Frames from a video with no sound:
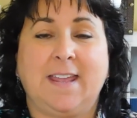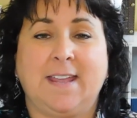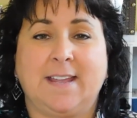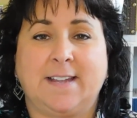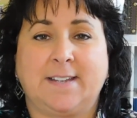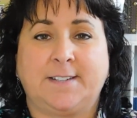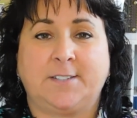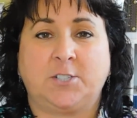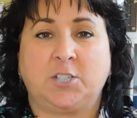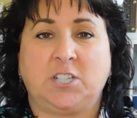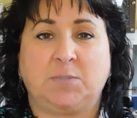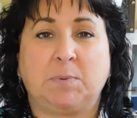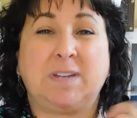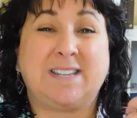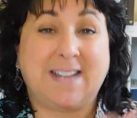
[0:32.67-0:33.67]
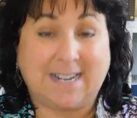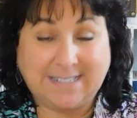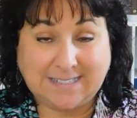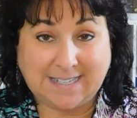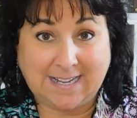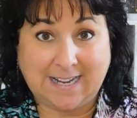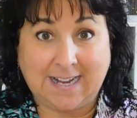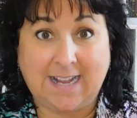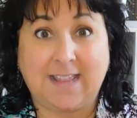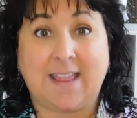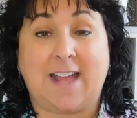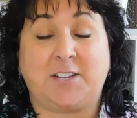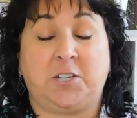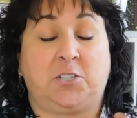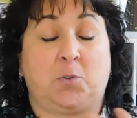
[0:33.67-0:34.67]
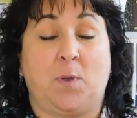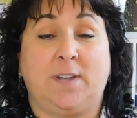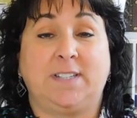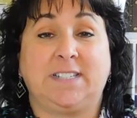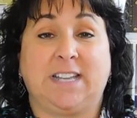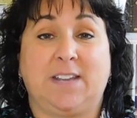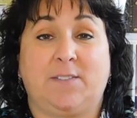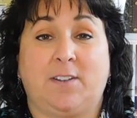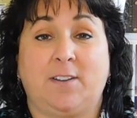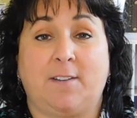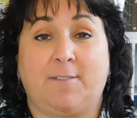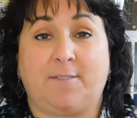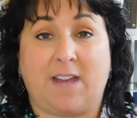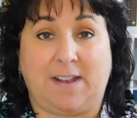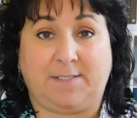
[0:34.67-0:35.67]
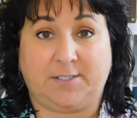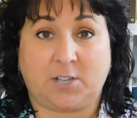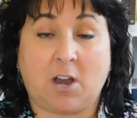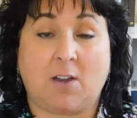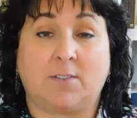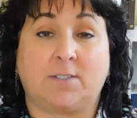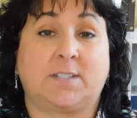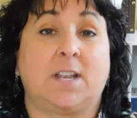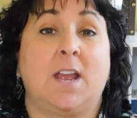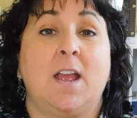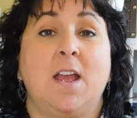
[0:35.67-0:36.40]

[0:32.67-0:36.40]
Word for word: and she's predicting that she's going to give it five stars.